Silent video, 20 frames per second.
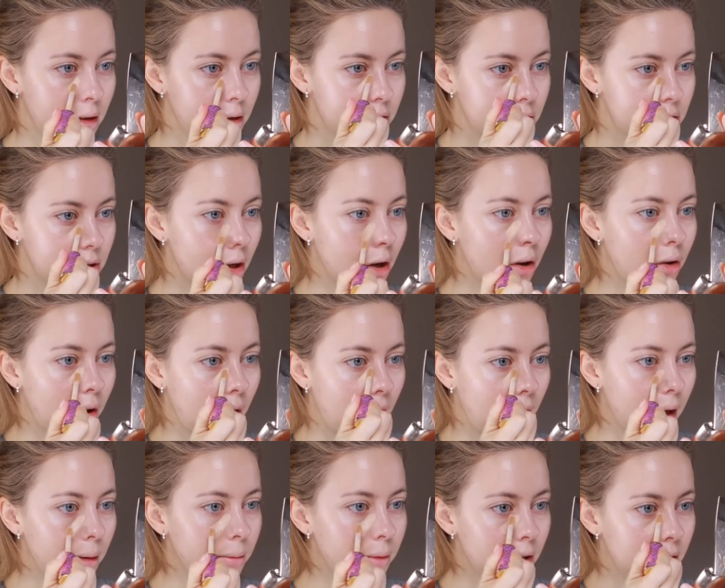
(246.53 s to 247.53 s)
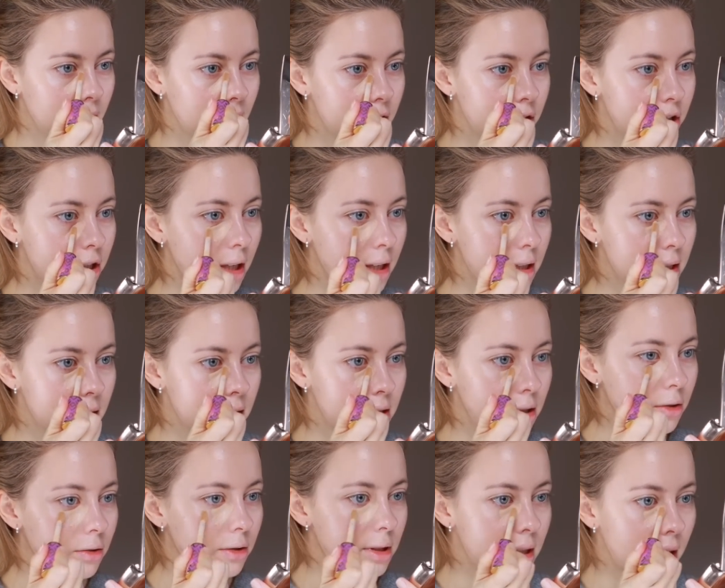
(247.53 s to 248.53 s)
So I'm going to just
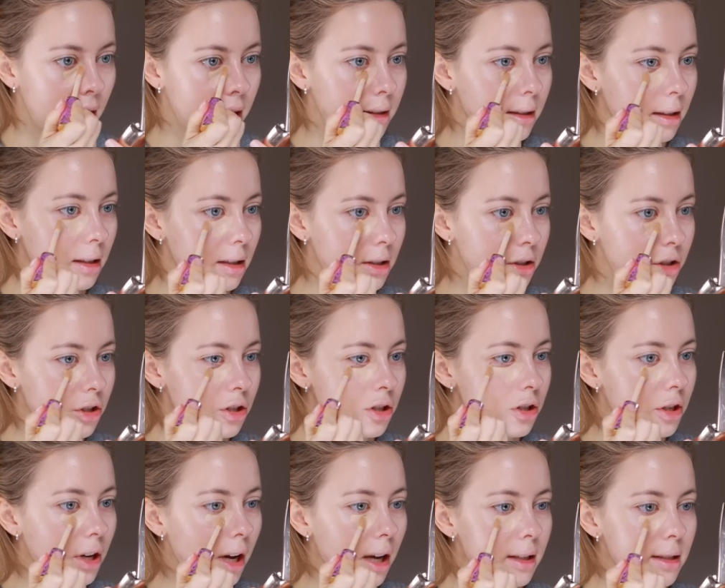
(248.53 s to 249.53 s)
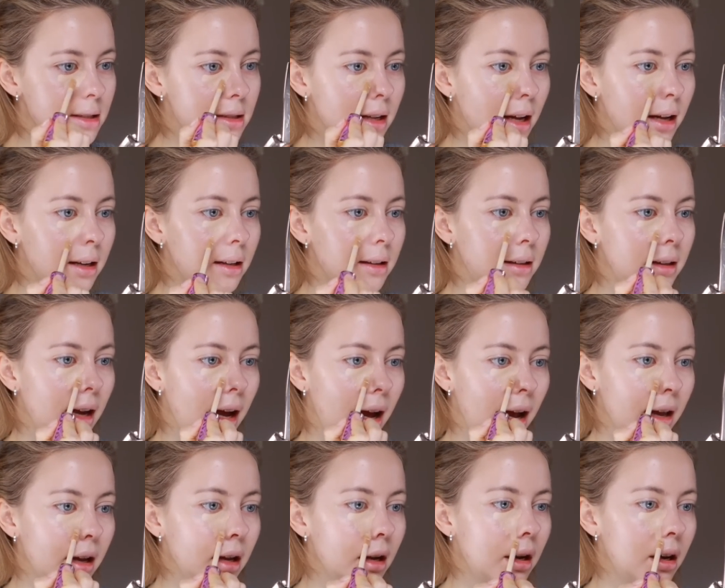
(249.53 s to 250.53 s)
use that just under the
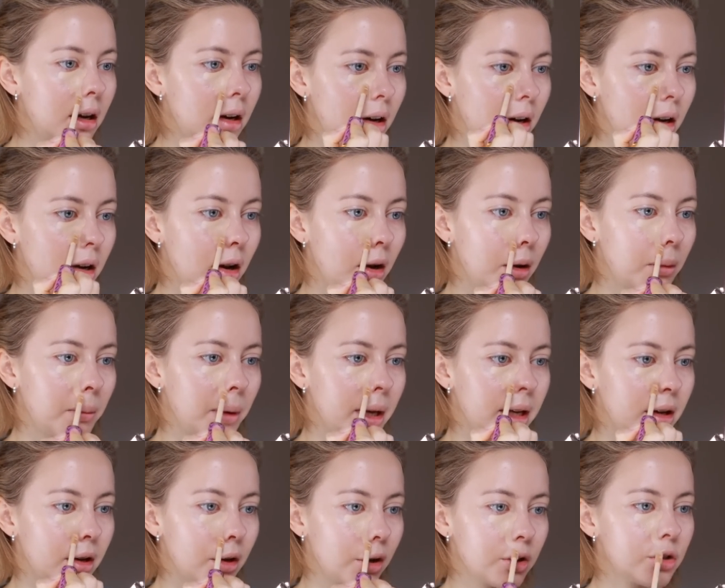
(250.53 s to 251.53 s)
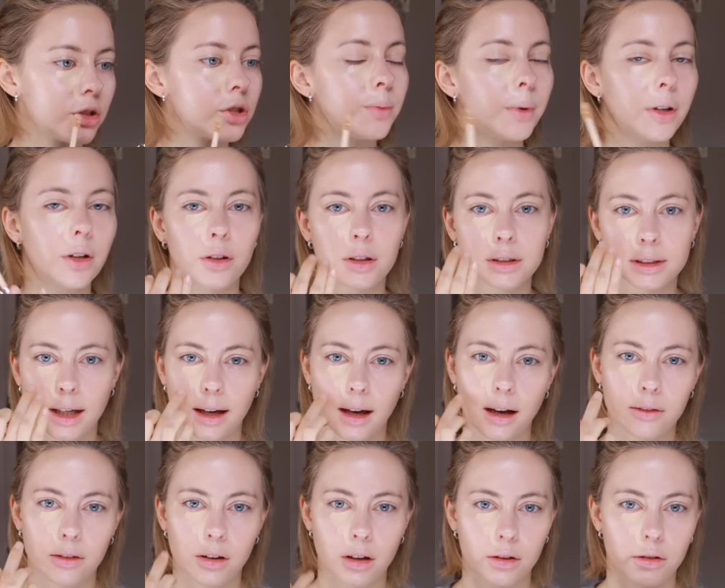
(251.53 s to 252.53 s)
eye along my nose because I
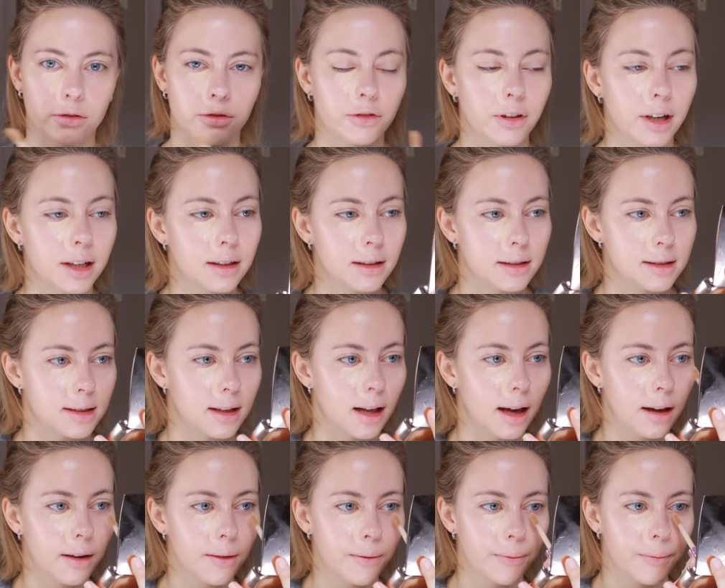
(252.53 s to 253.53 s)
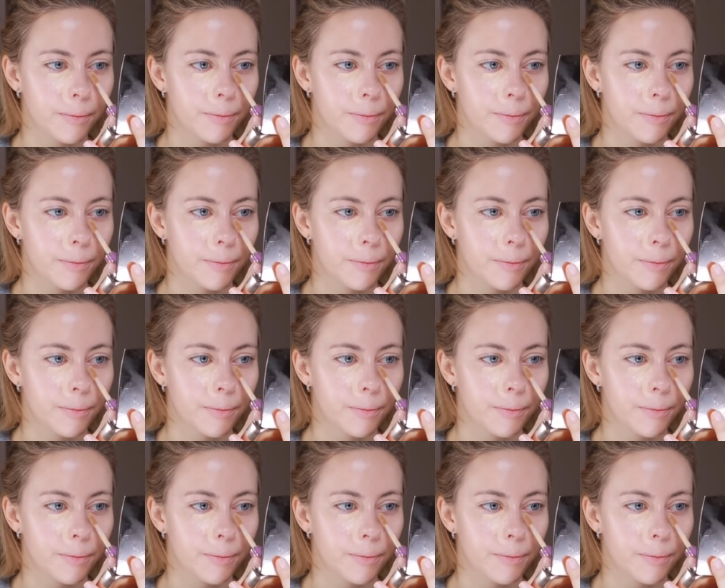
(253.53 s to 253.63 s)
have a lot of redness there.